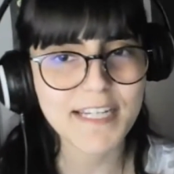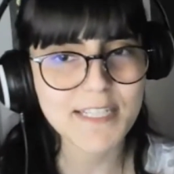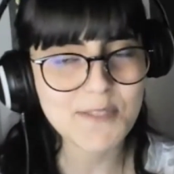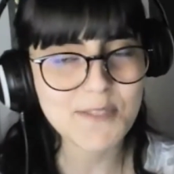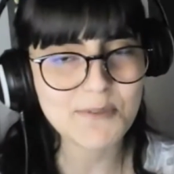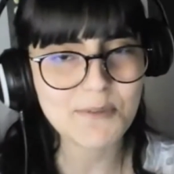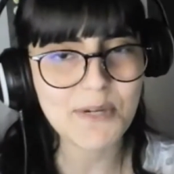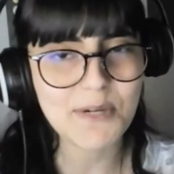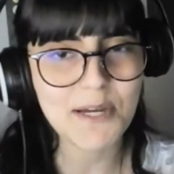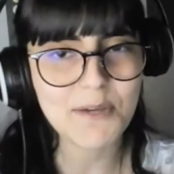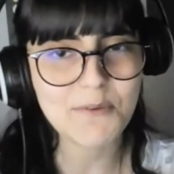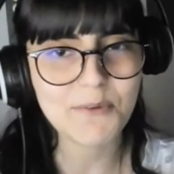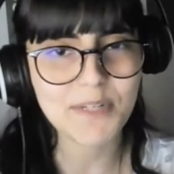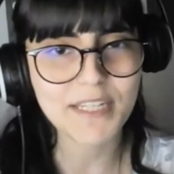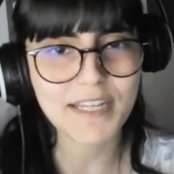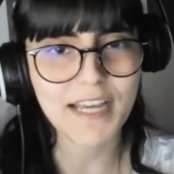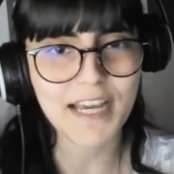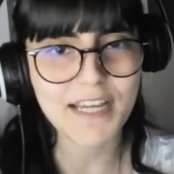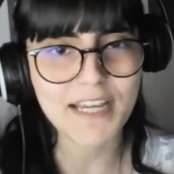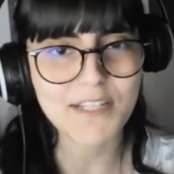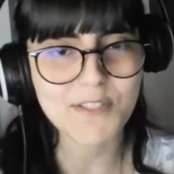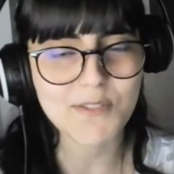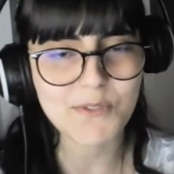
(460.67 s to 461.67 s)
That's why
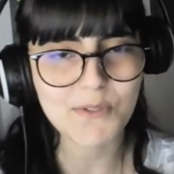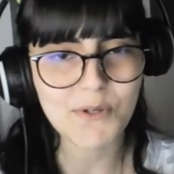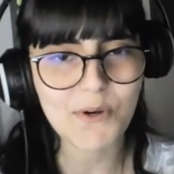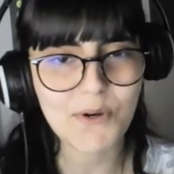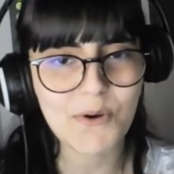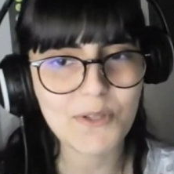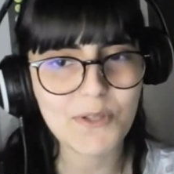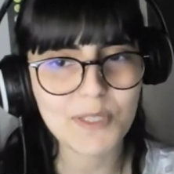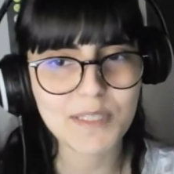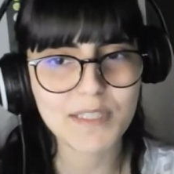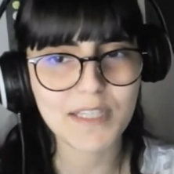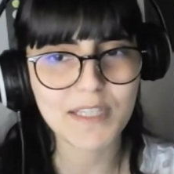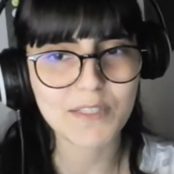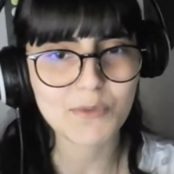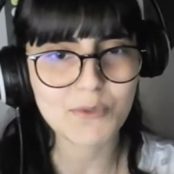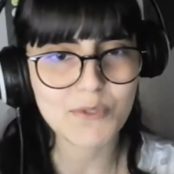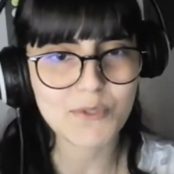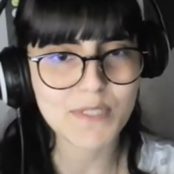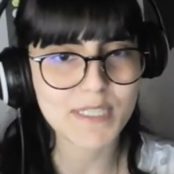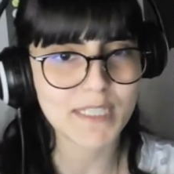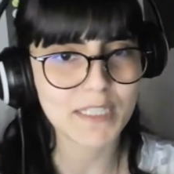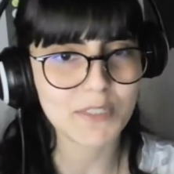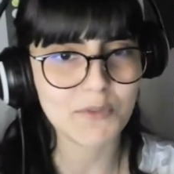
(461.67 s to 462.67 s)
when I saw all the
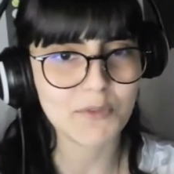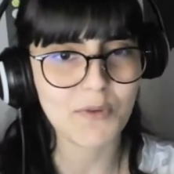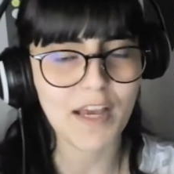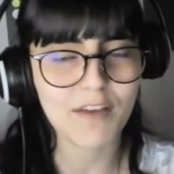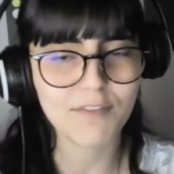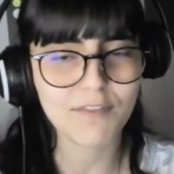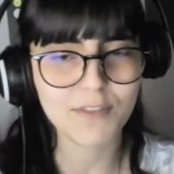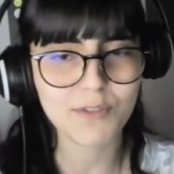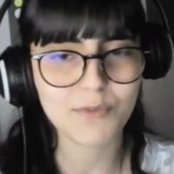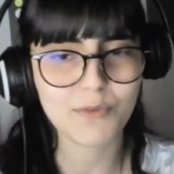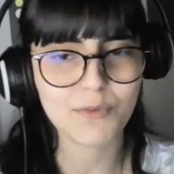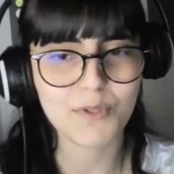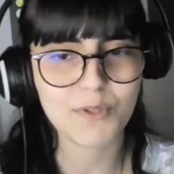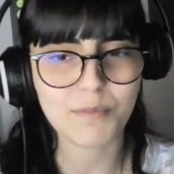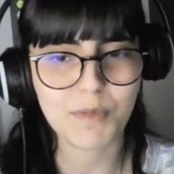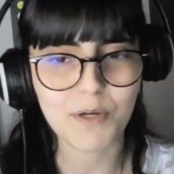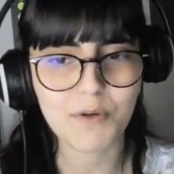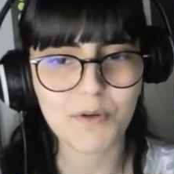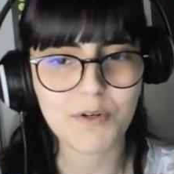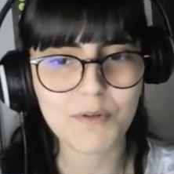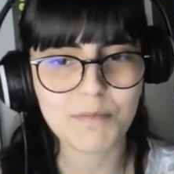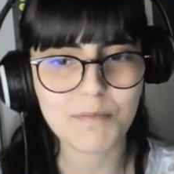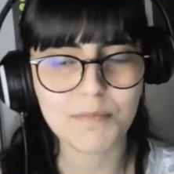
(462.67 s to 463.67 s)
tools that we have it with
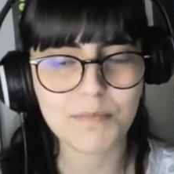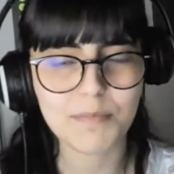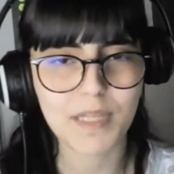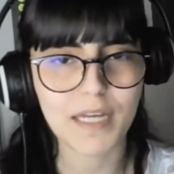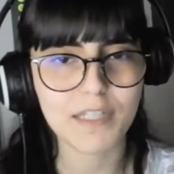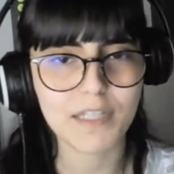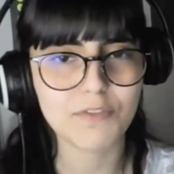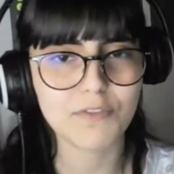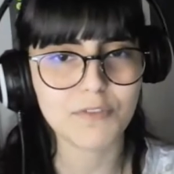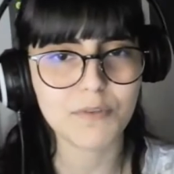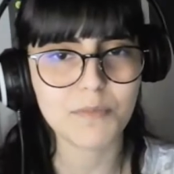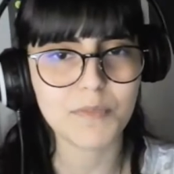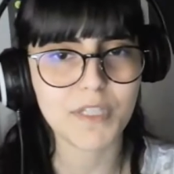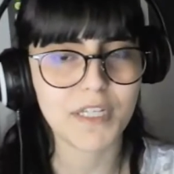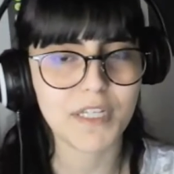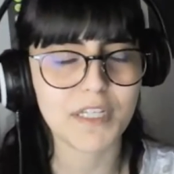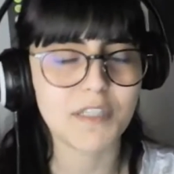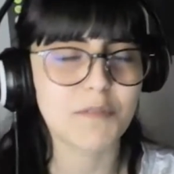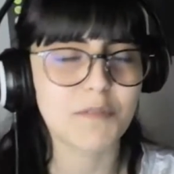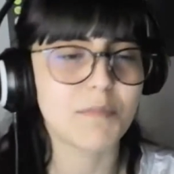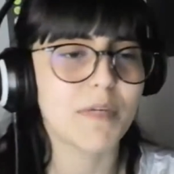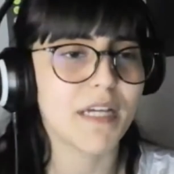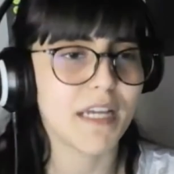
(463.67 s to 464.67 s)
Power Platform,
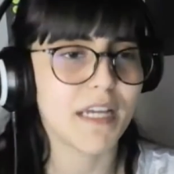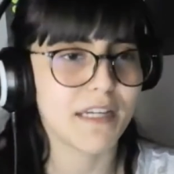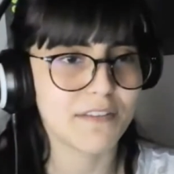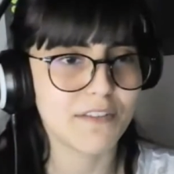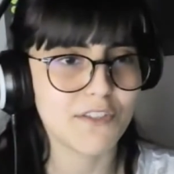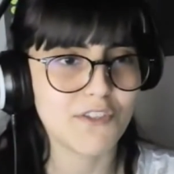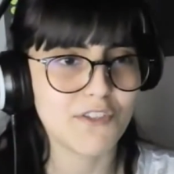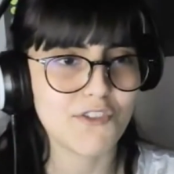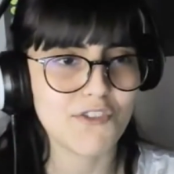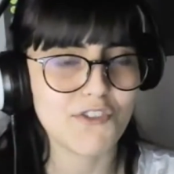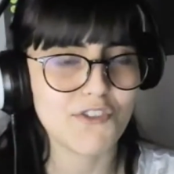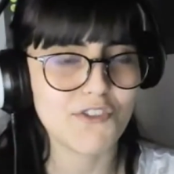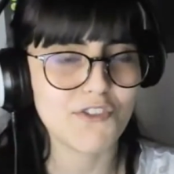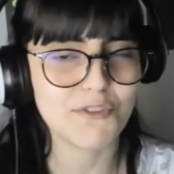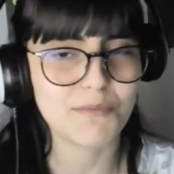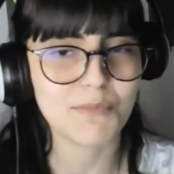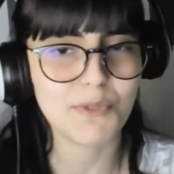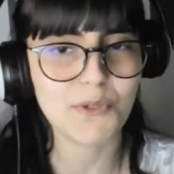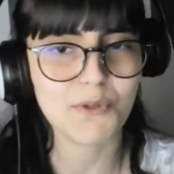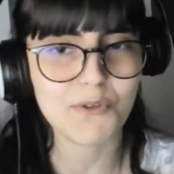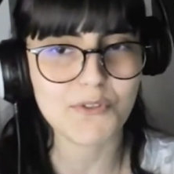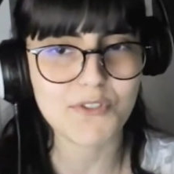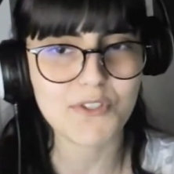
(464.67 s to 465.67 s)
they get my
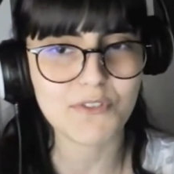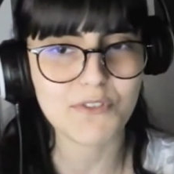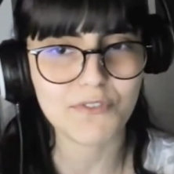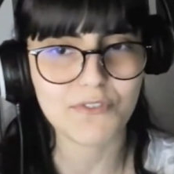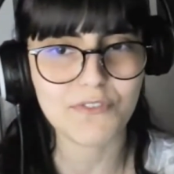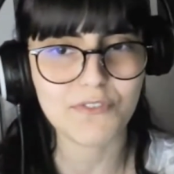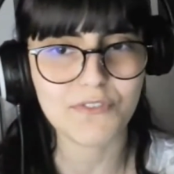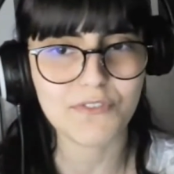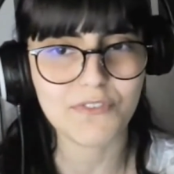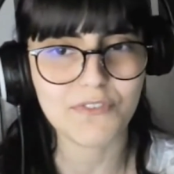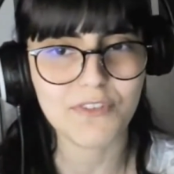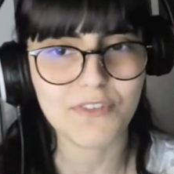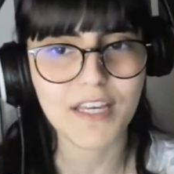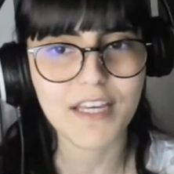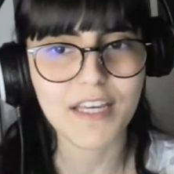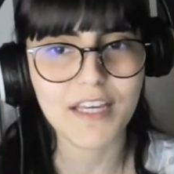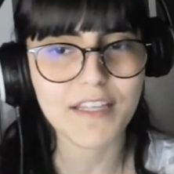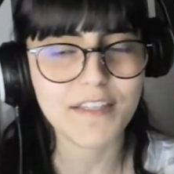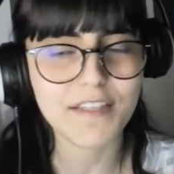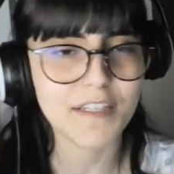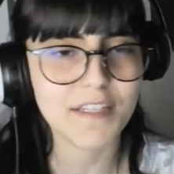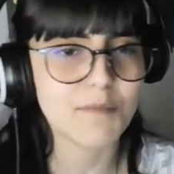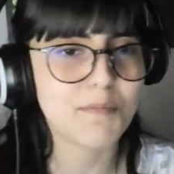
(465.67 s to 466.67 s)
attention because of
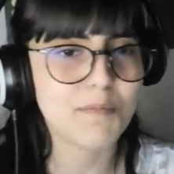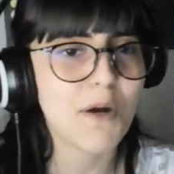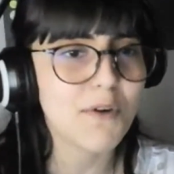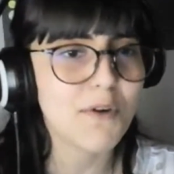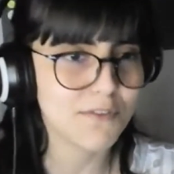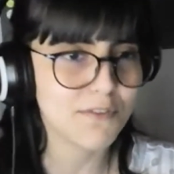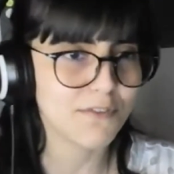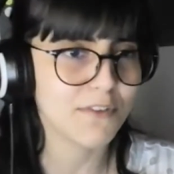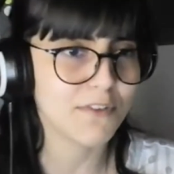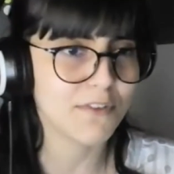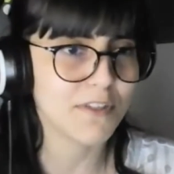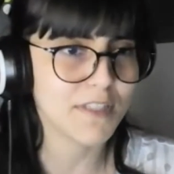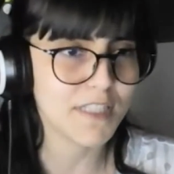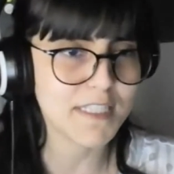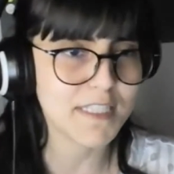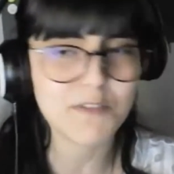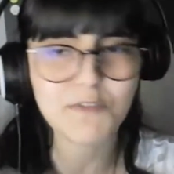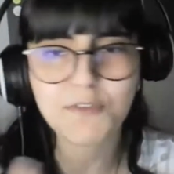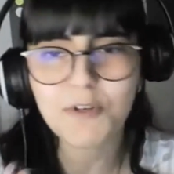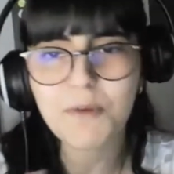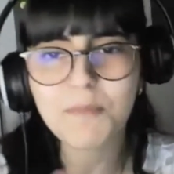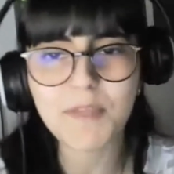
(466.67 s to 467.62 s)
their powerful things.